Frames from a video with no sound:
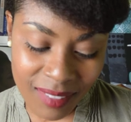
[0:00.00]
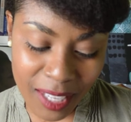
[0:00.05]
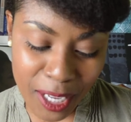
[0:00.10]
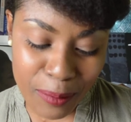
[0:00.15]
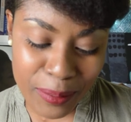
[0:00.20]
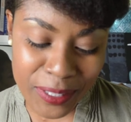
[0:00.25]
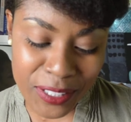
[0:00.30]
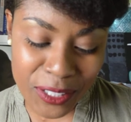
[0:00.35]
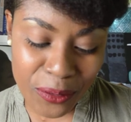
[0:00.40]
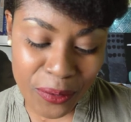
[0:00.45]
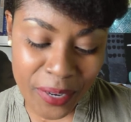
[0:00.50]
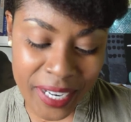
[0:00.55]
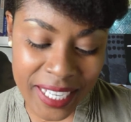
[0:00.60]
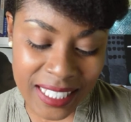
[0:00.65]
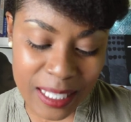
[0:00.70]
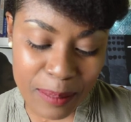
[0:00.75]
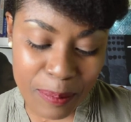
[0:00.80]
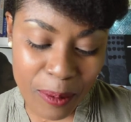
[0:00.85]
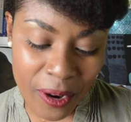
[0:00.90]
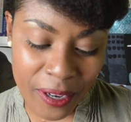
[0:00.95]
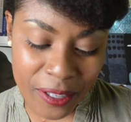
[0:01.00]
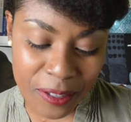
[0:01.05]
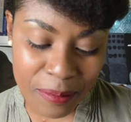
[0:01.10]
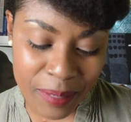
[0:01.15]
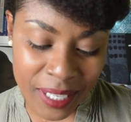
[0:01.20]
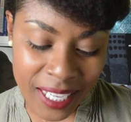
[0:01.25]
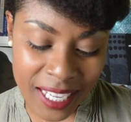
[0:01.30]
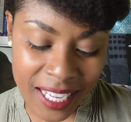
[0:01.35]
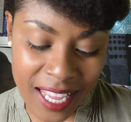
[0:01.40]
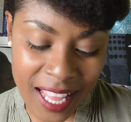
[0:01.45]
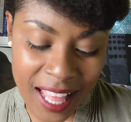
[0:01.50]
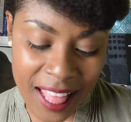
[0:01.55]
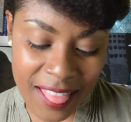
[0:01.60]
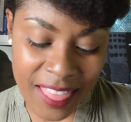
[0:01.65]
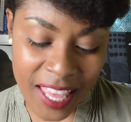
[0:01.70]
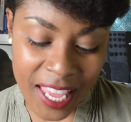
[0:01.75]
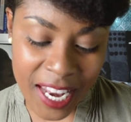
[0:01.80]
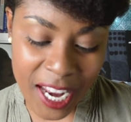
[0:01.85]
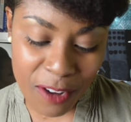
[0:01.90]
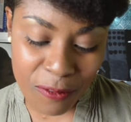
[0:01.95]
It was the crazy part of me
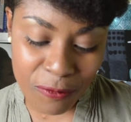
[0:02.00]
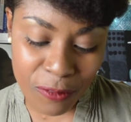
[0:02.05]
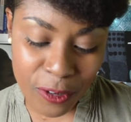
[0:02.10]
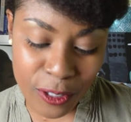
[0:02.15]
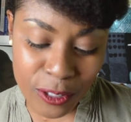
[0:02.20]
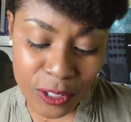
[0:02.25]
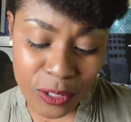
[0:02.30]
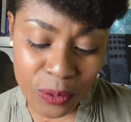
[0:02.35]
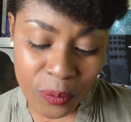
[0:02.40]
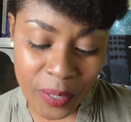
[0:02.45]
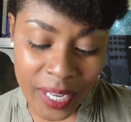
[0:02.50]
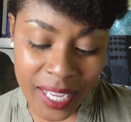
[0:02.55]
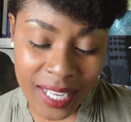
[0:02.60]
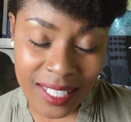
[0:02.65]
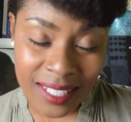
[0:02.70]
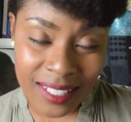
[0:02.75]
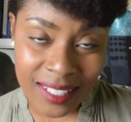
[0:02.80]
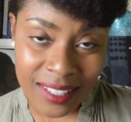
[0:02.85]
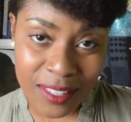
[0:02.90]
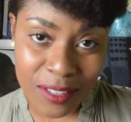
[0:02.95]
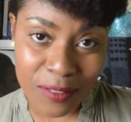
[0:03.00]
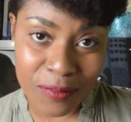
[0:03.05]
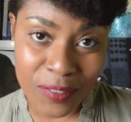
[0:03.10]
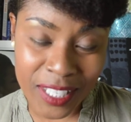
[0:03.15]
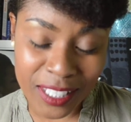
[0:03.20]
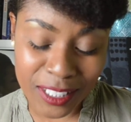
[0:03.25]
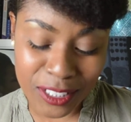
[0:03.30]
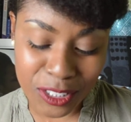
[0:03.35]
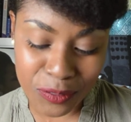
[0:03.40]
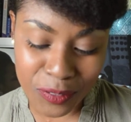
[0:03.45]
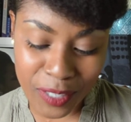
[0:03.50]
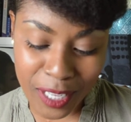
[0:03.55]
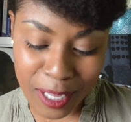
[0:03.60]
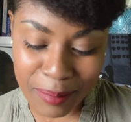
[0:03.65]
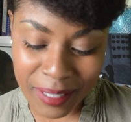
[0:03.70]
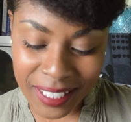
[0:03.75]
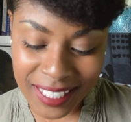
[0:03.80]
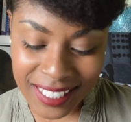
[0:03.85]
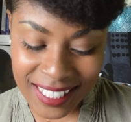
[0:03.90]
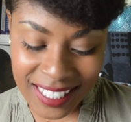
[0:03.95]
that had first ridden the village
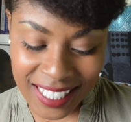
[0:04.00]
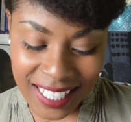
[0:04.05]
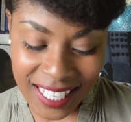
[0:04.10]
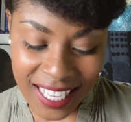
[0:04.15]
vomit